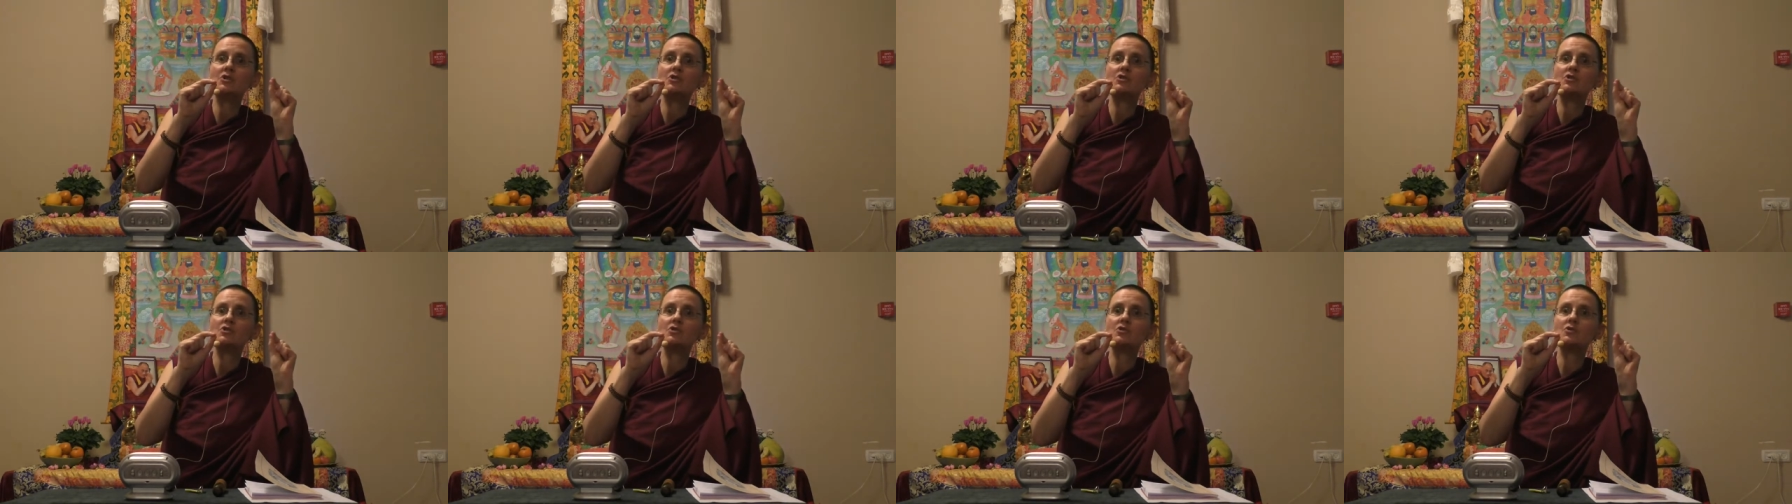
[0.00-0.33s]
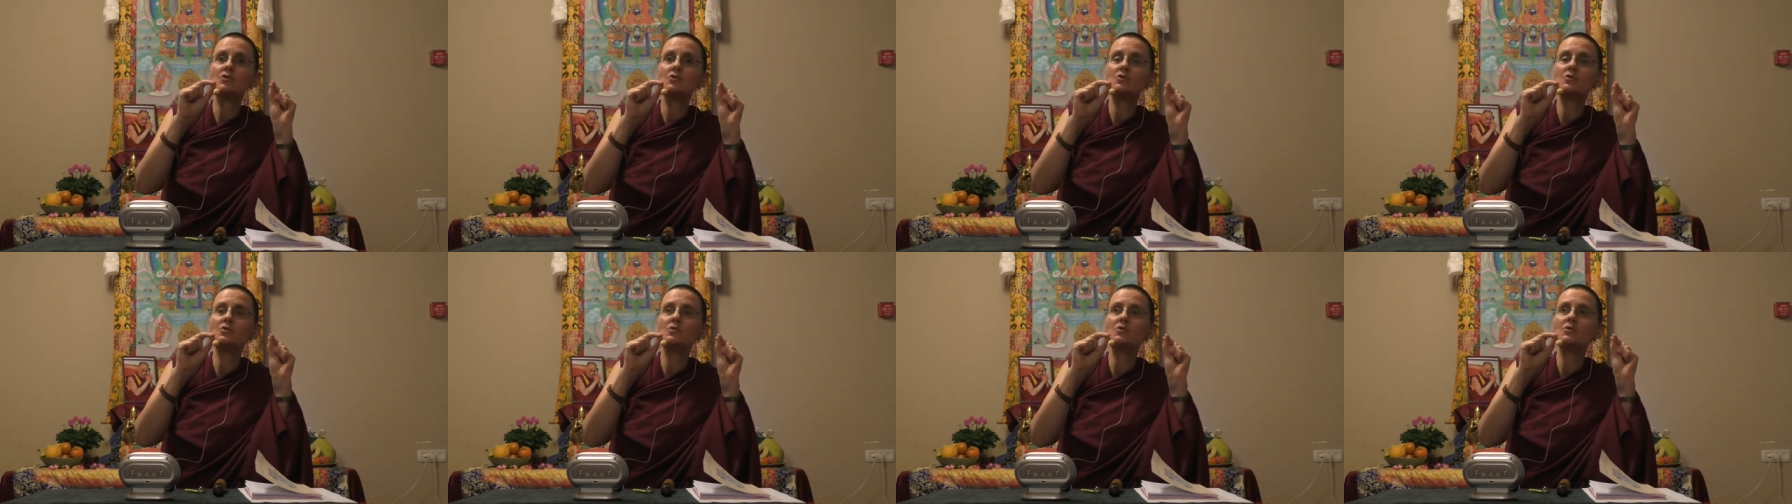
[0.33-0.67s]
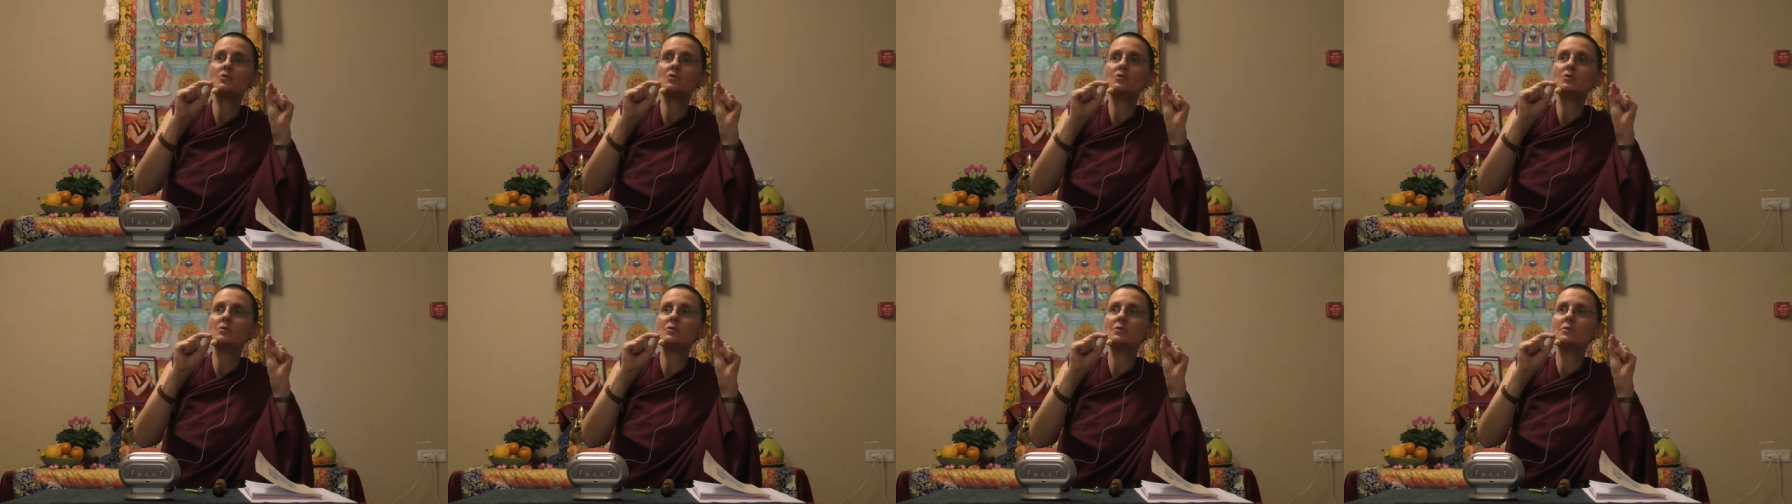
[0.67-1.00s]

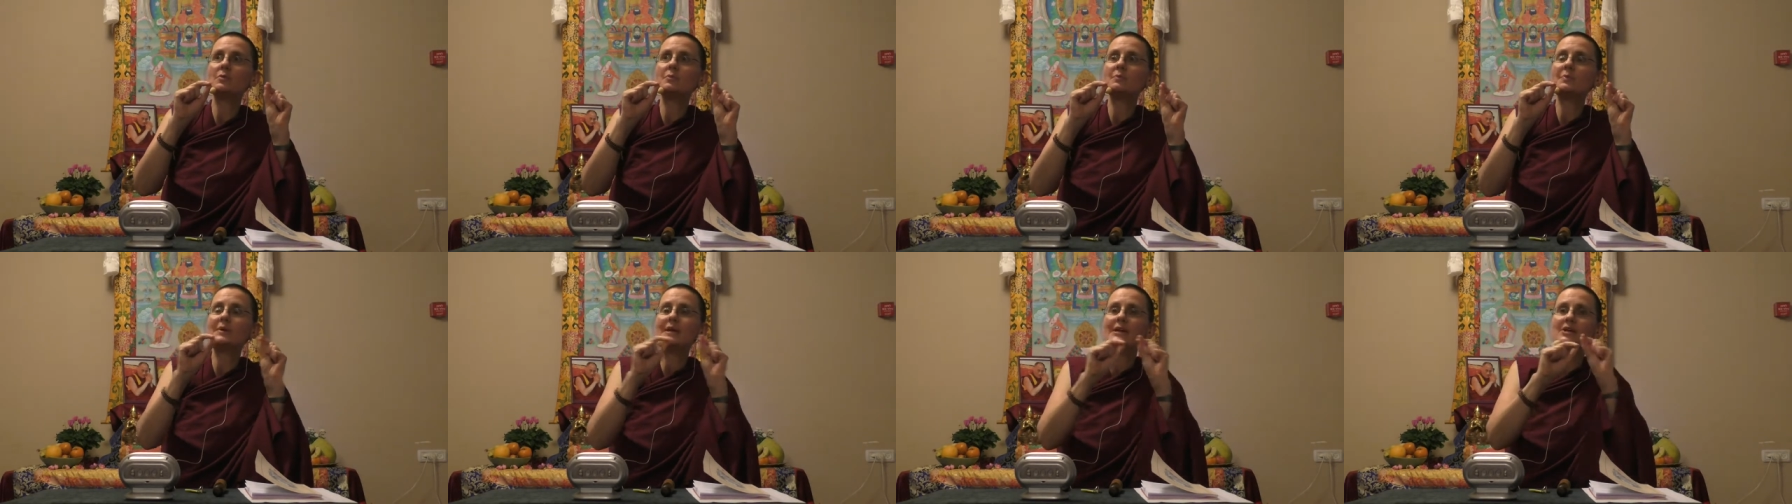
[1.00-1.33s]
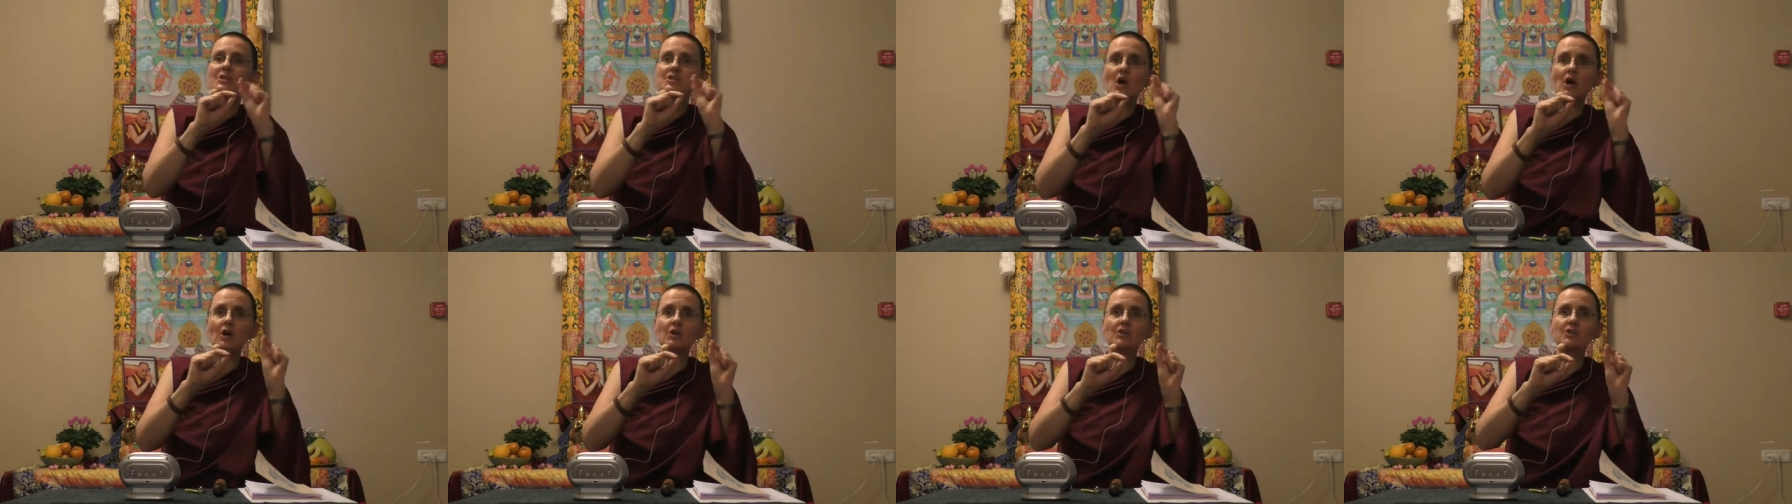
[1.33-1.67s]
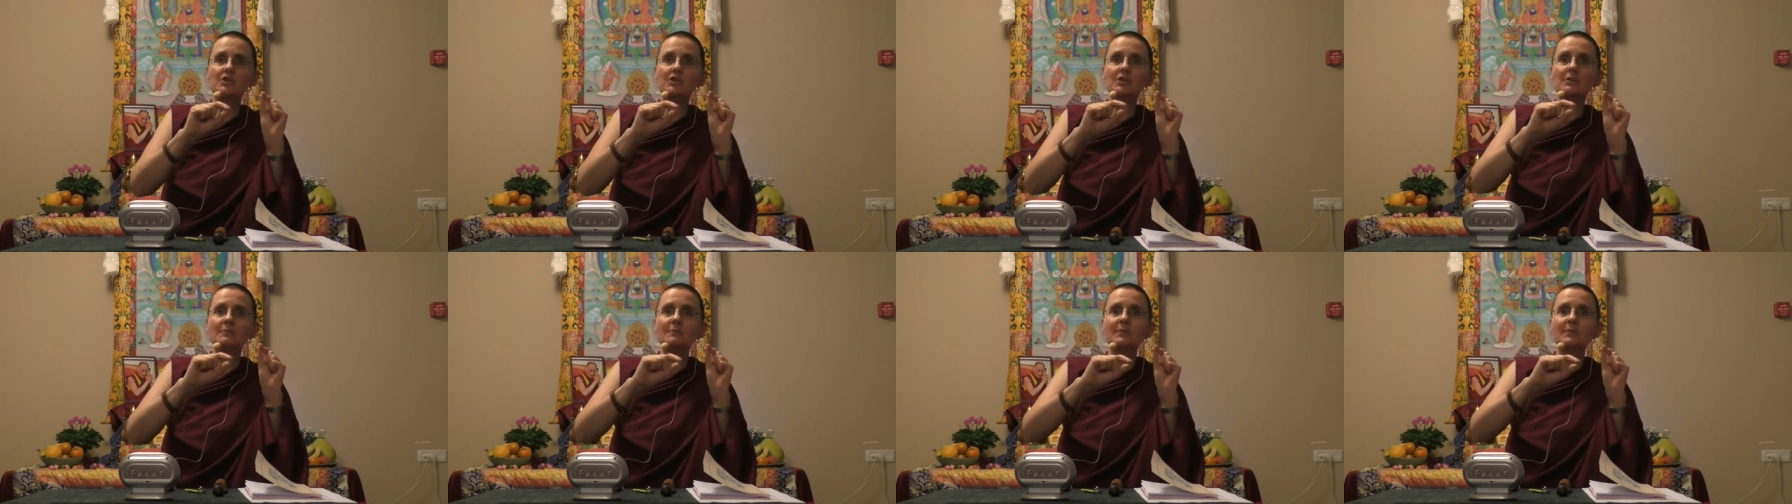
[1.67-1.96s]
to be a doctor,